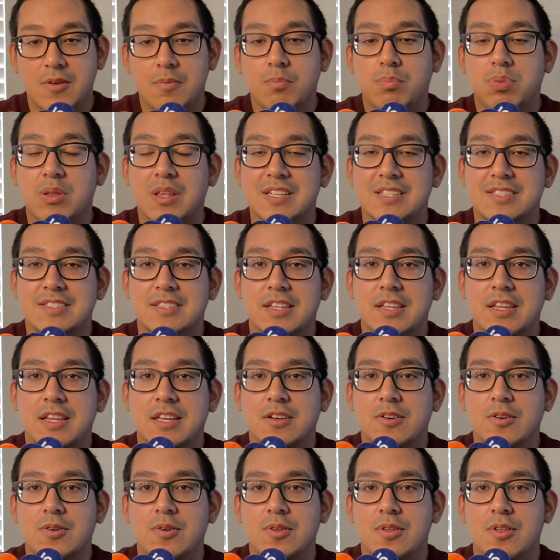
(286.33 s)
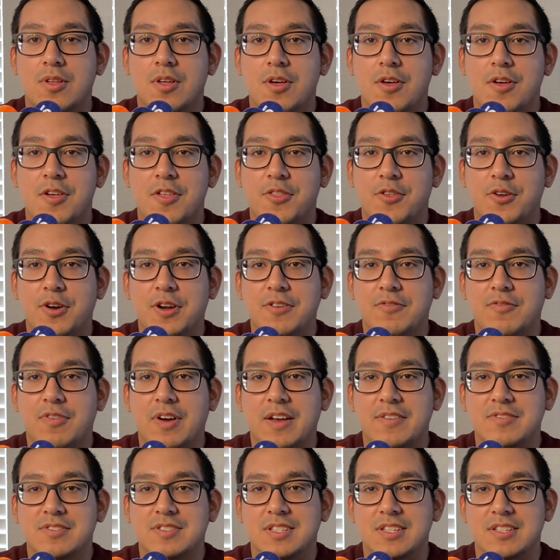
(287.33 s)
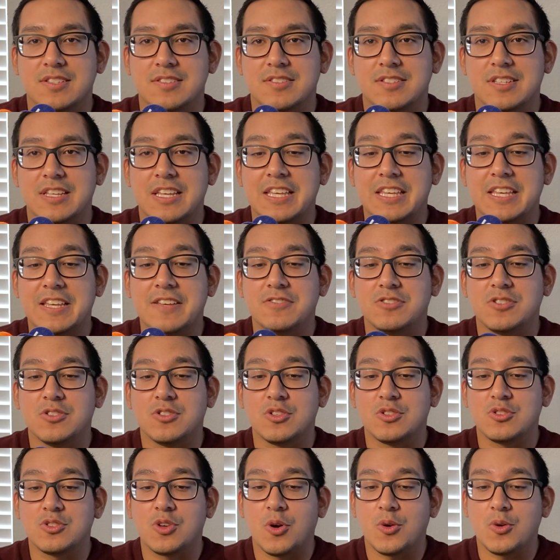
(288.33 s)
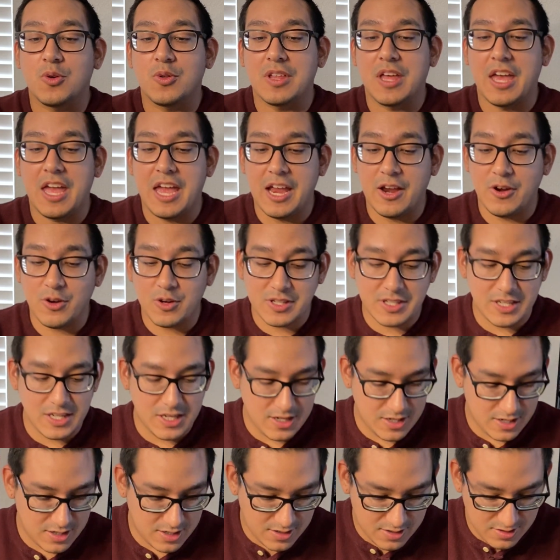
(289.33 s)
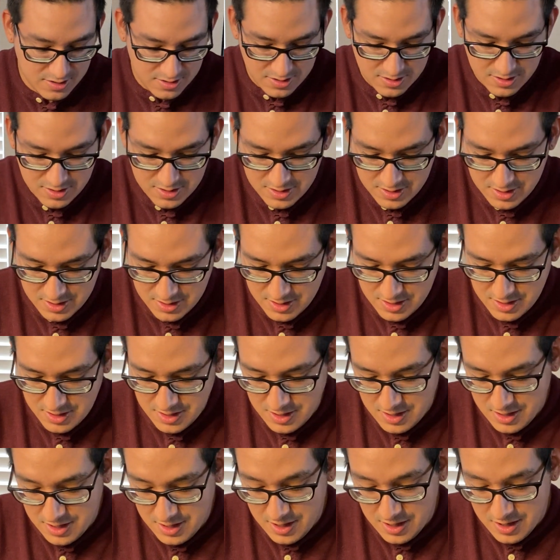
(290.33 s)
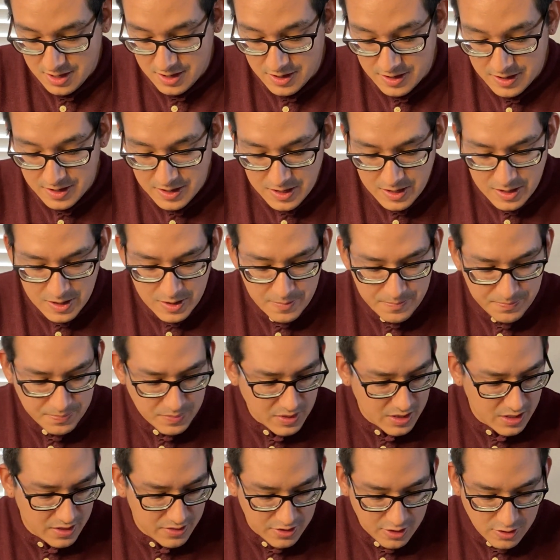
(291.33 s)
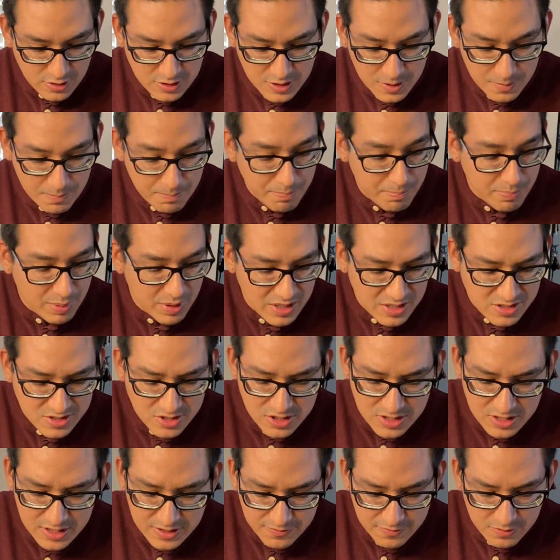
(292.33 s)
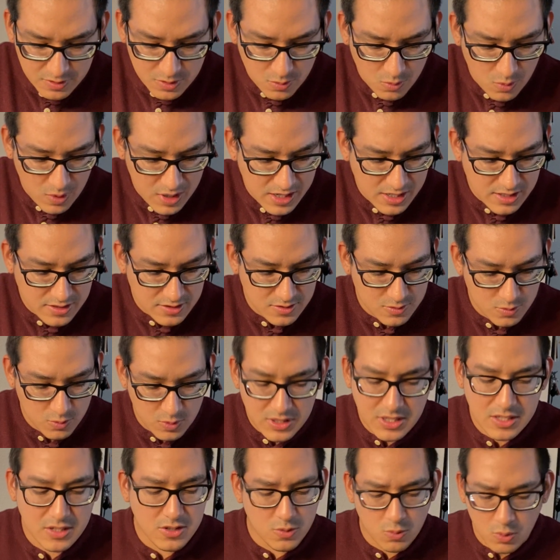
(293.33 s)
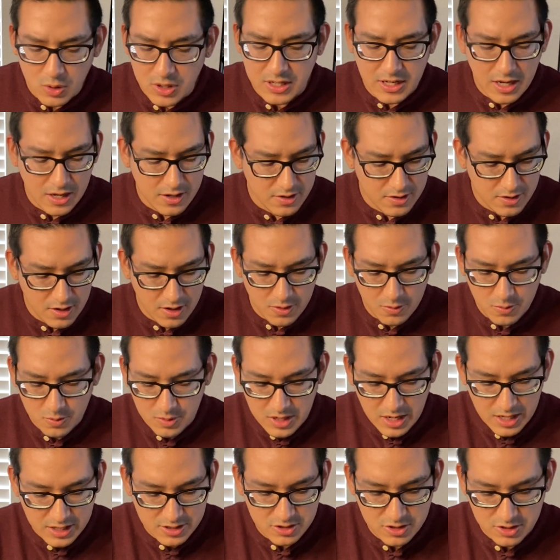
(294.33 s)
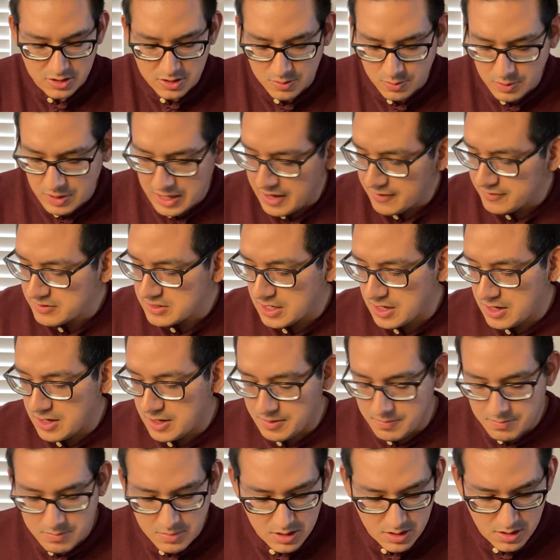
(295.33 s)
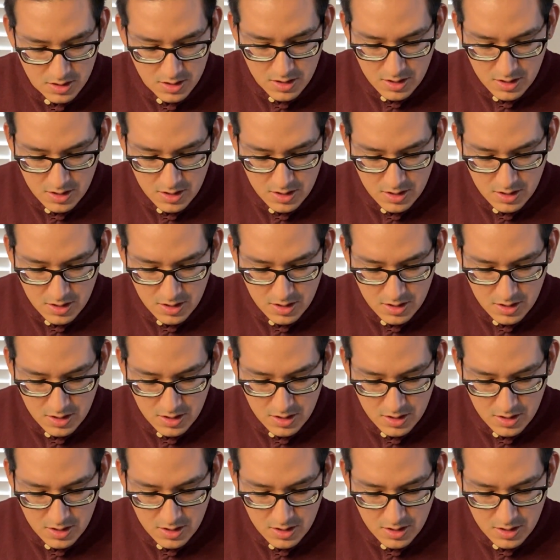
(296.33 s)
Plus the nickel, 35 cents. It gives you the total that Eric needed. There's a bunch of different ways. We can work out another one actually. We have time.